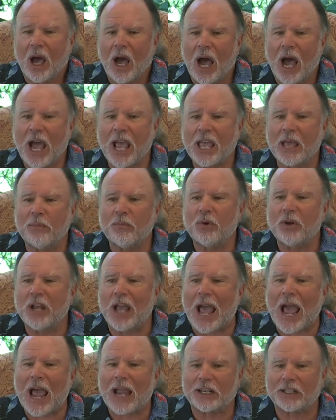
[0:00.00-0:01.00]
I am
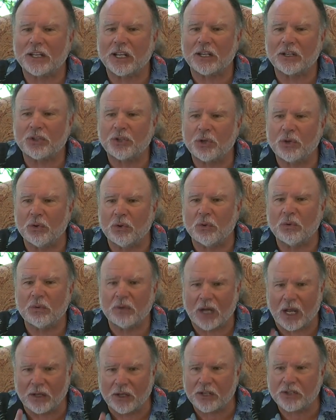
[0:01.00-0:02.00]
reacting to,
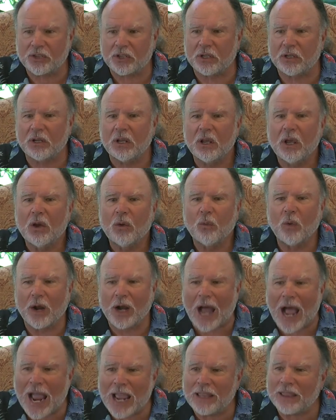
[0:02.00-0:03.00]
now listen, what
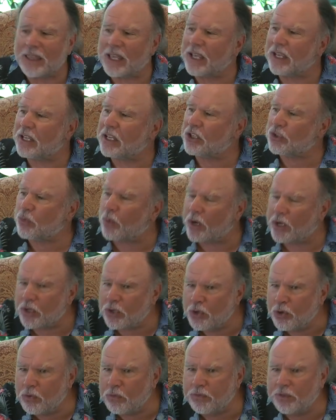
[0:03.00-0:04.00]
I think is what
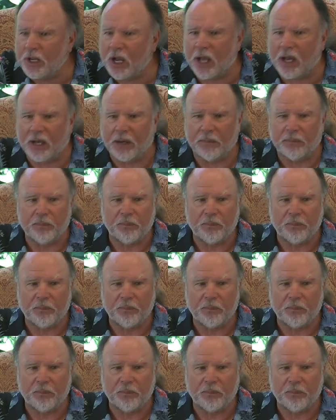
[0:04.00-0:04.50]
you've done.